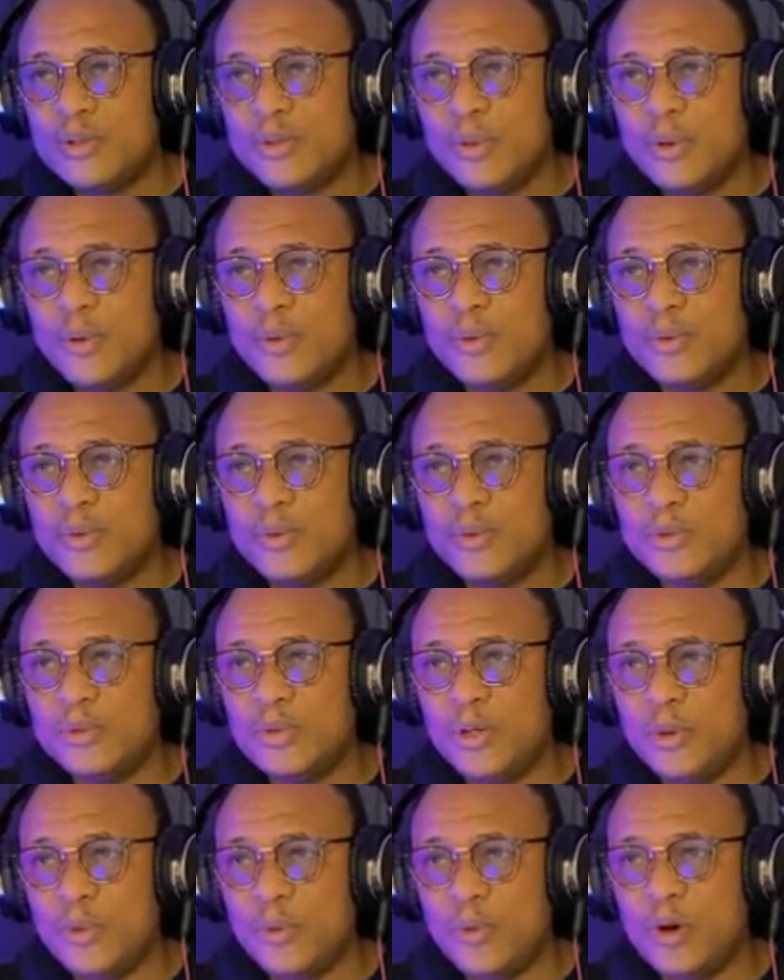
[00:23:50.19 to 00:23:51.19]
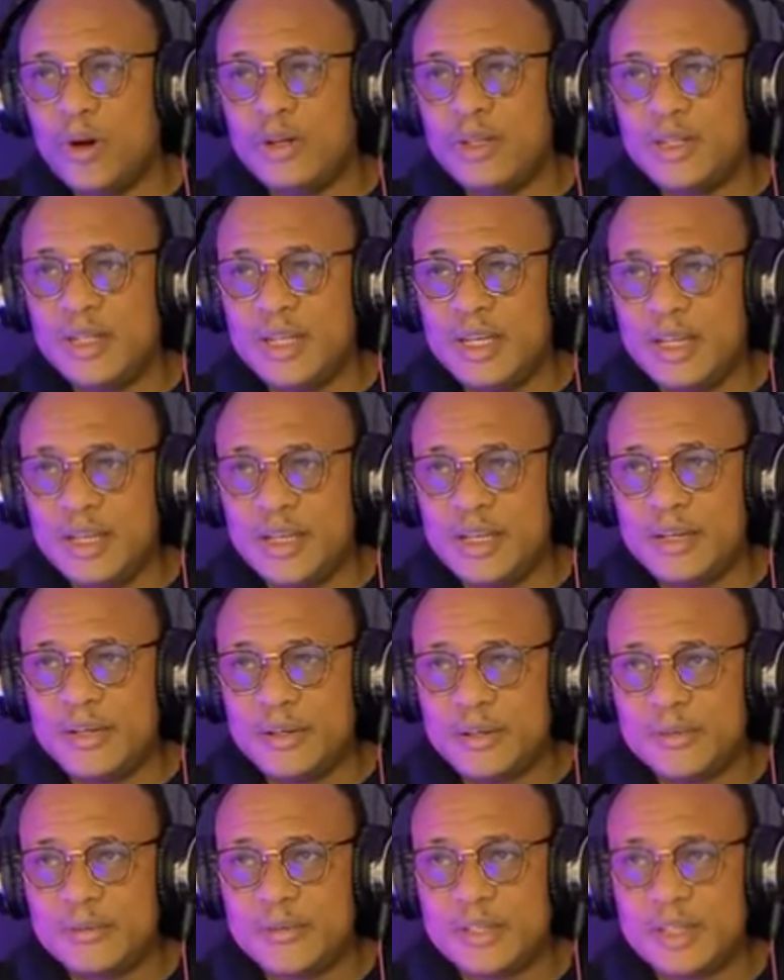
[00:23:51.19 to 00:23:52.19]
So the word
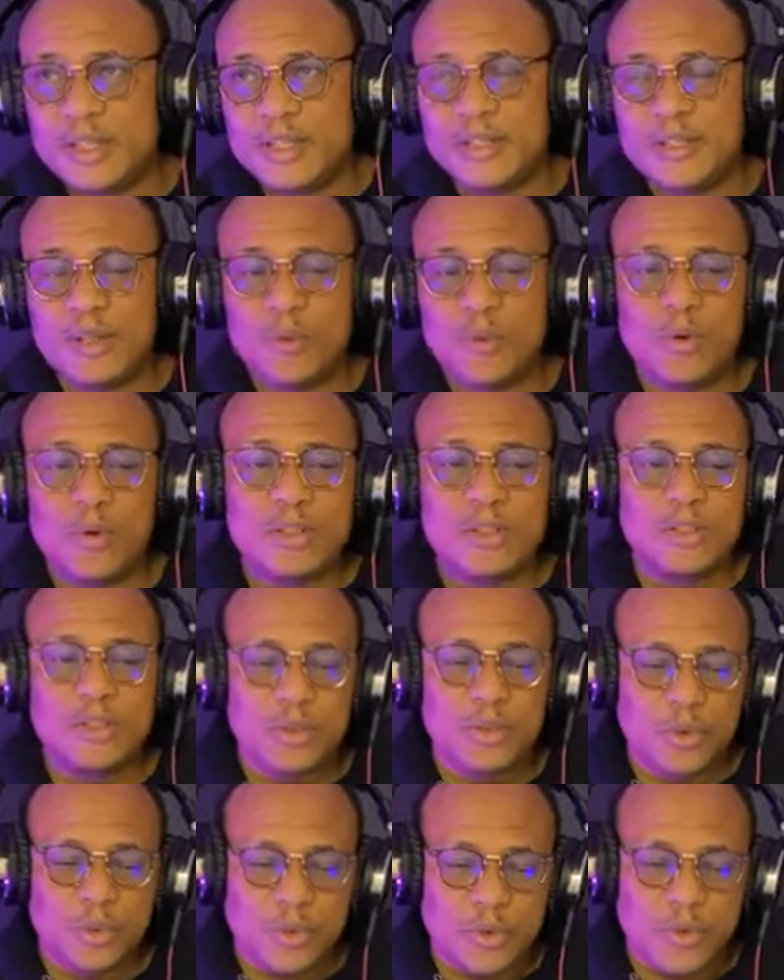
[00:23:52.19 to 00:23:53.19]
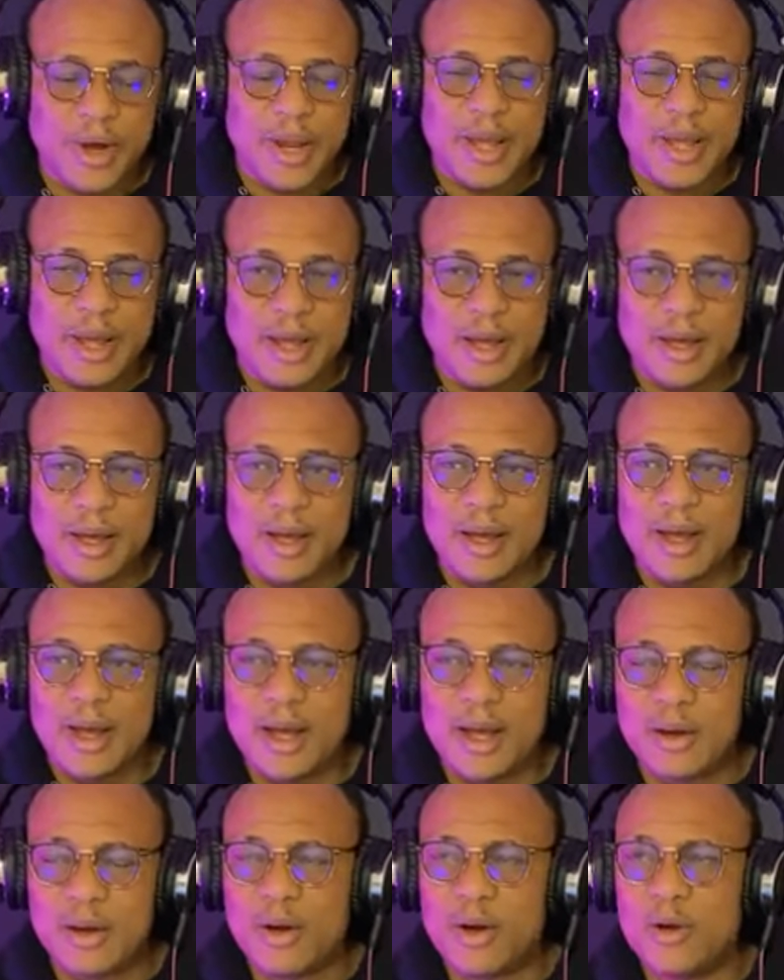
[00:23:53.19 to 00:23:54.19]
gift is the word doria
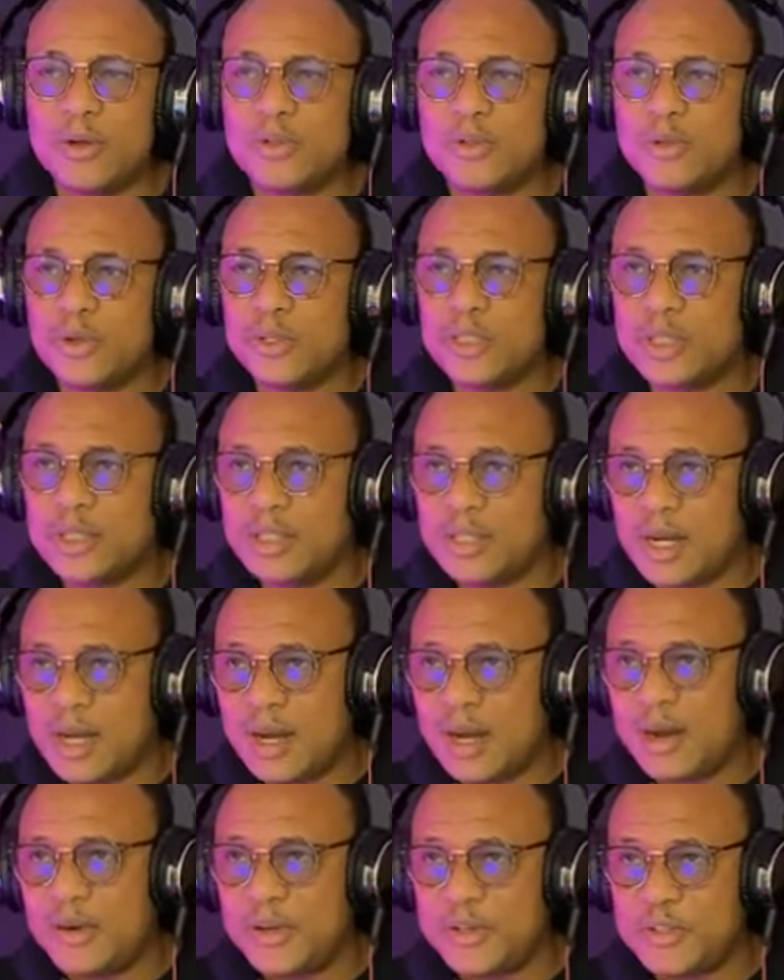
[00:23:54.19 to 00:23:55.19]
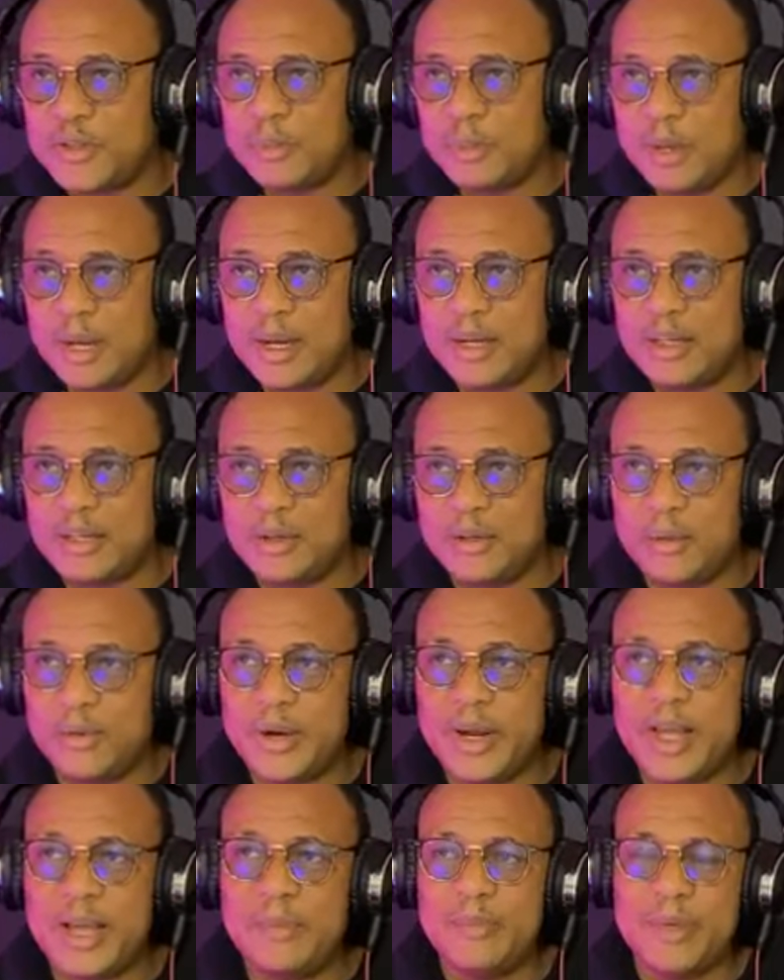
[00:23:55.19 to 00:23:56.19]
and also charisma.
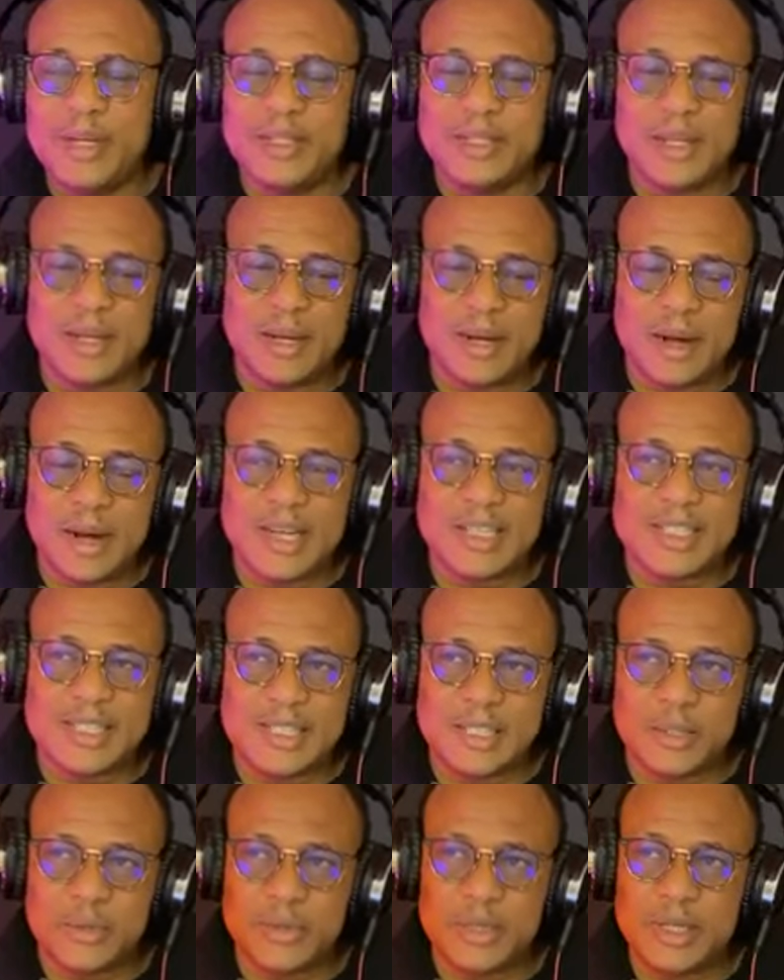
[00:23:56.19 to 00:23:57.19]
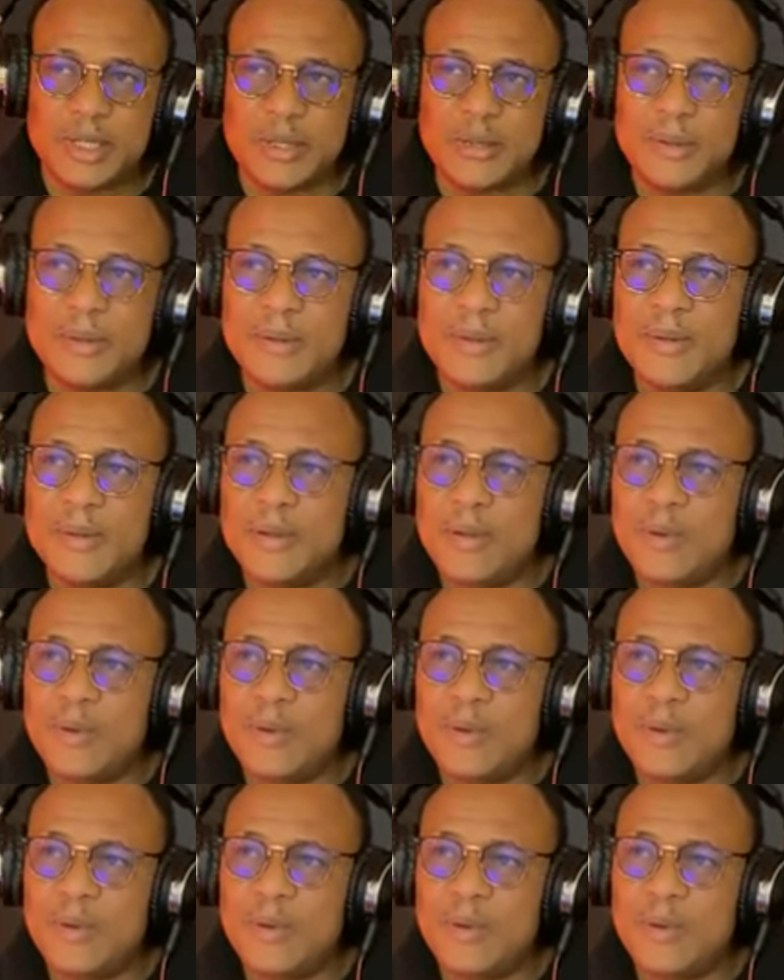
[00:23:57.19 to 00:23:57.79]
Doria means a gratitude